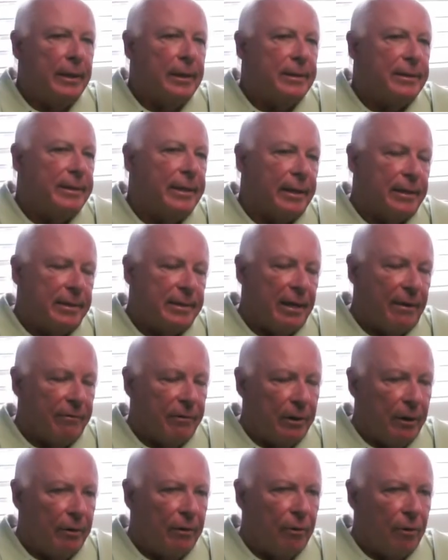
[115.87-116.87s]

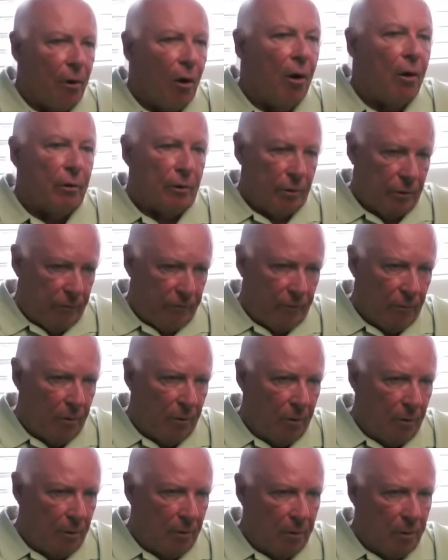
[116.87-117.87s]
$600–700
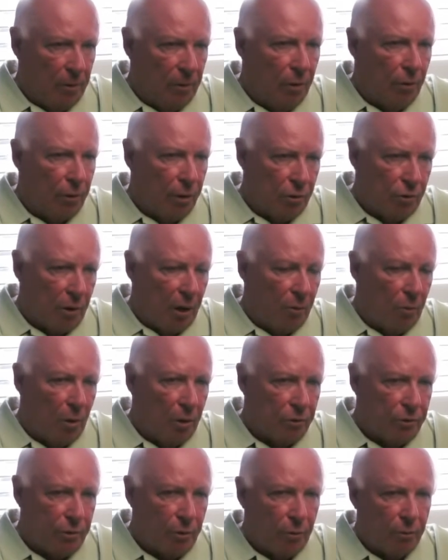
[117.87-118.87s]
for a load of
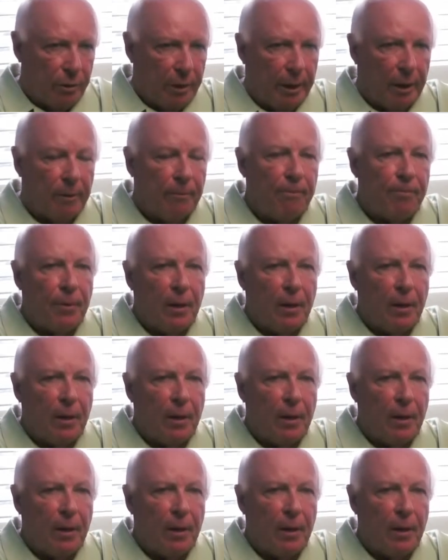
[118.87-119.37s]
drywall stone now.